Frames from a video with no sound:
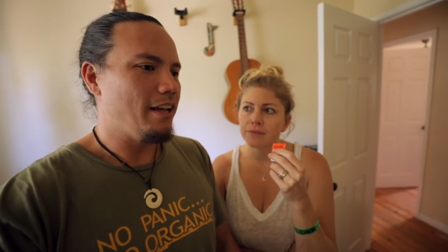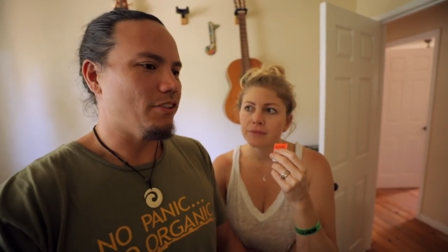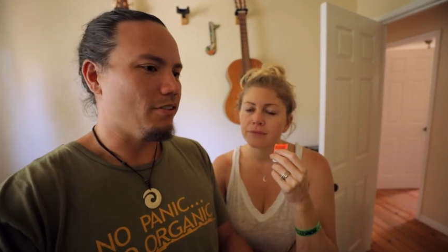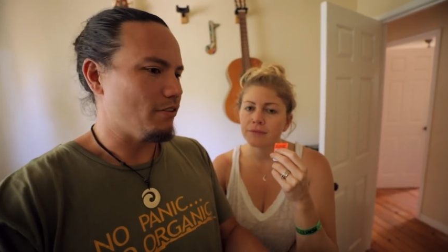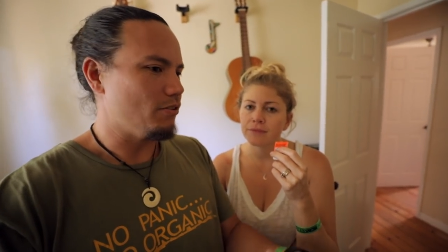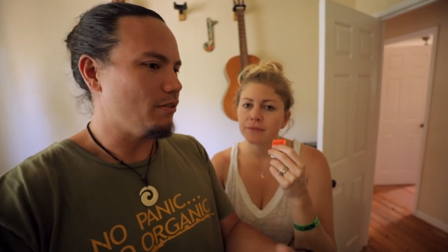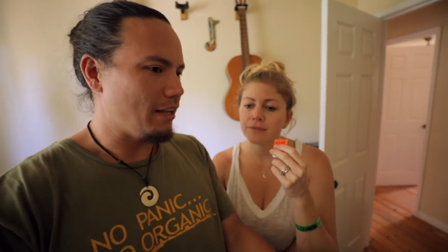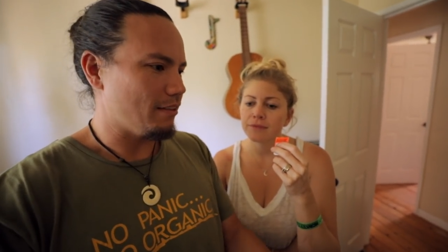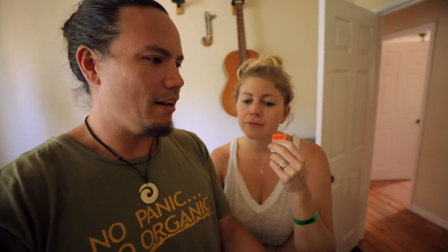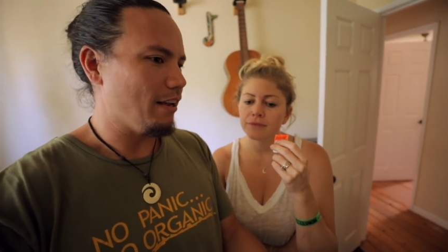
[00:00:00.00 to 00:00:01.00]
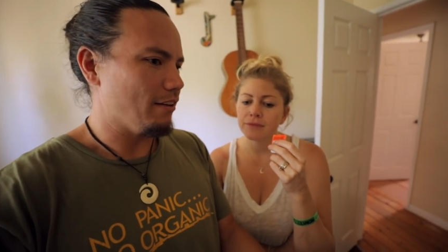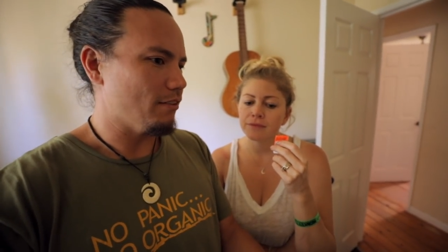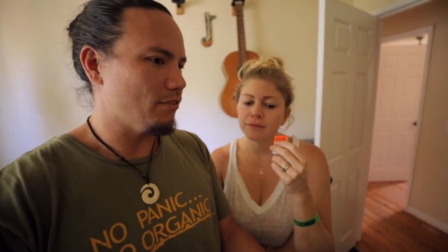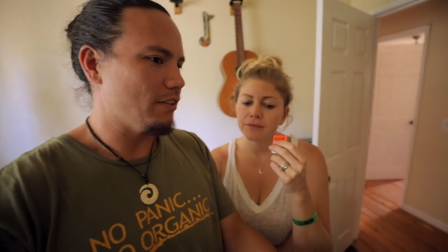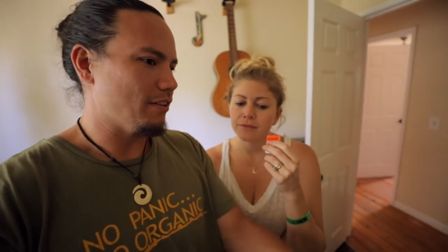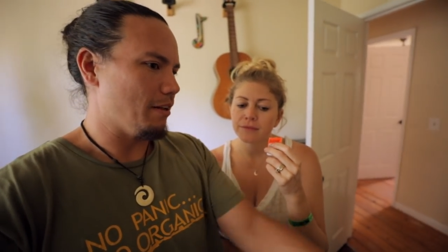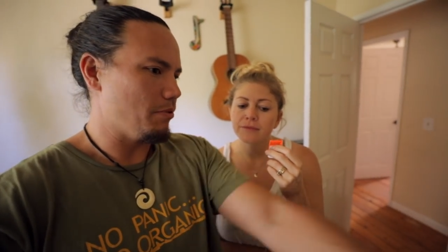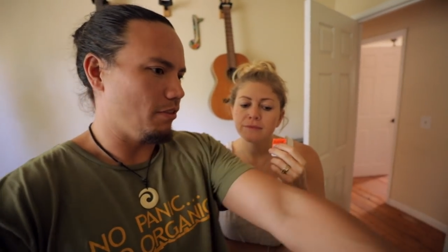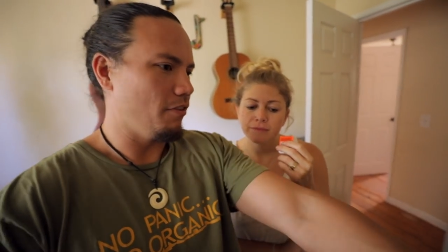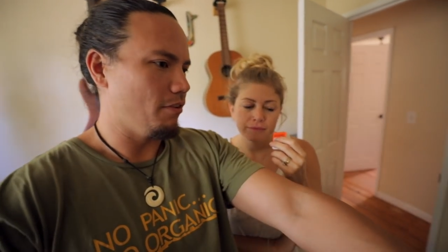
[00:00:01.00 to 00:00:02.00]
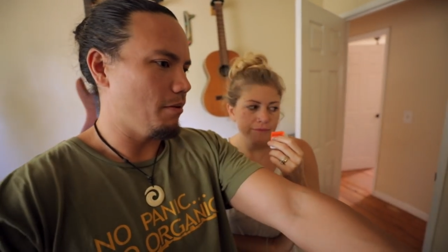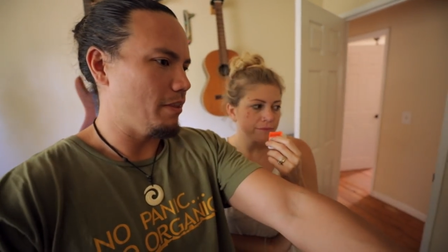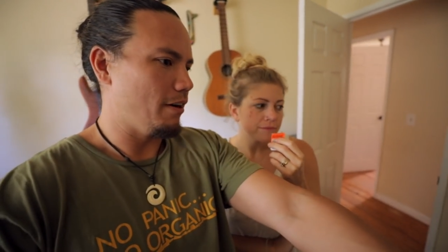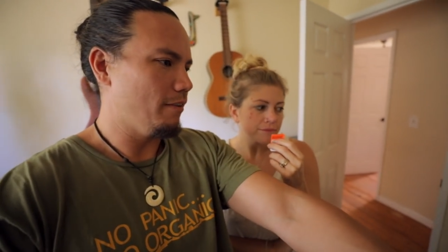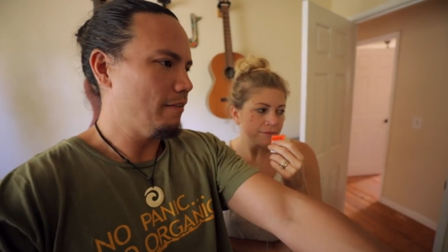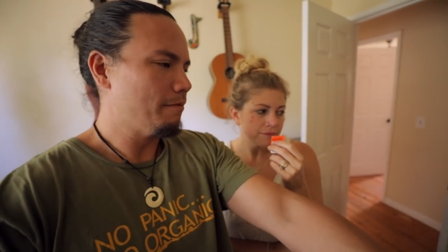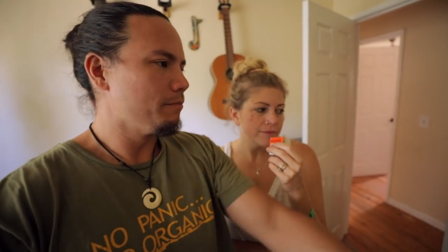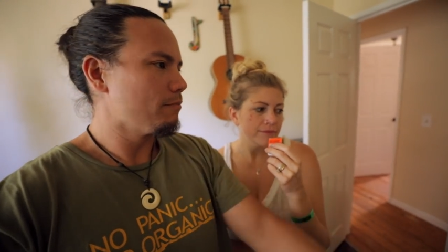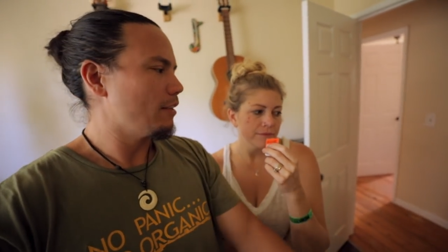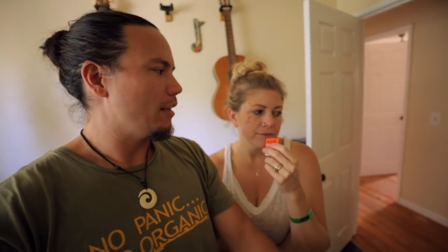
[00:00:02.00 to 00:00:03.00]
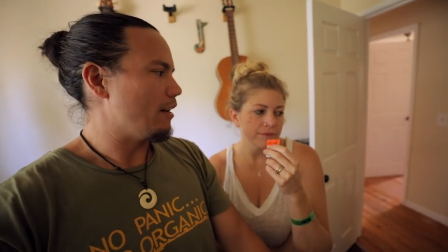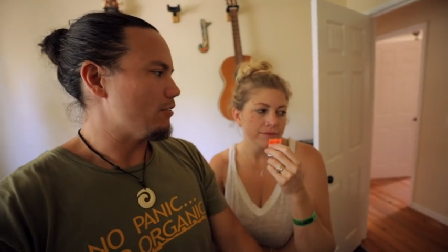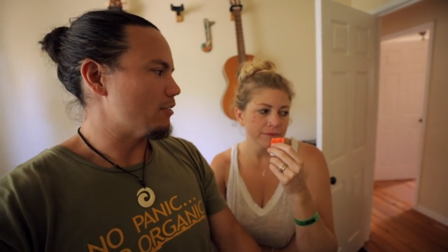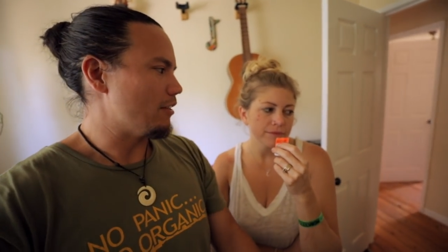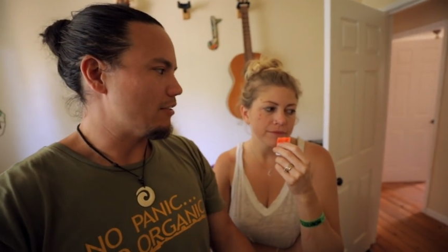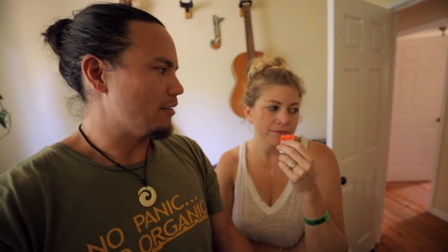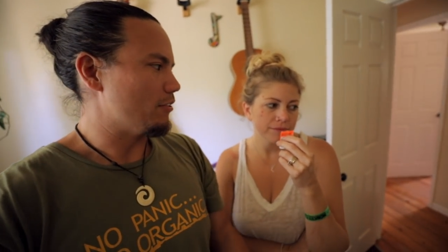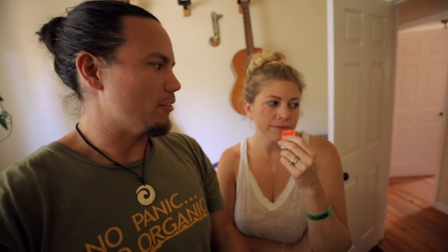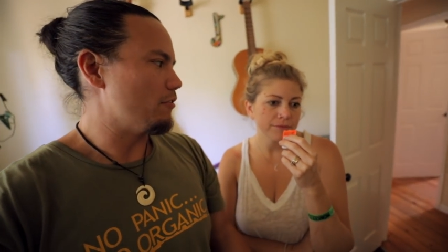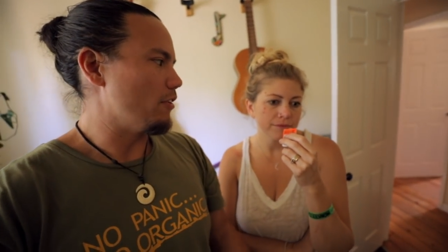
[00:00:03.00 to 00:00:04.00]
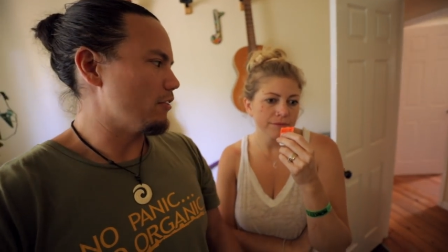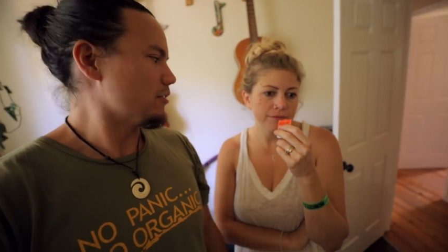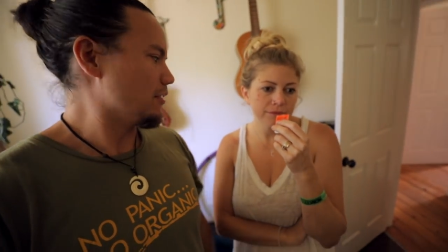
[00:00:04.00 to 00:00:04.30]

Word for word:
Speaker 1: and so i was doing that tonight i was finishing i put the phone up there and I was just listening to it, falling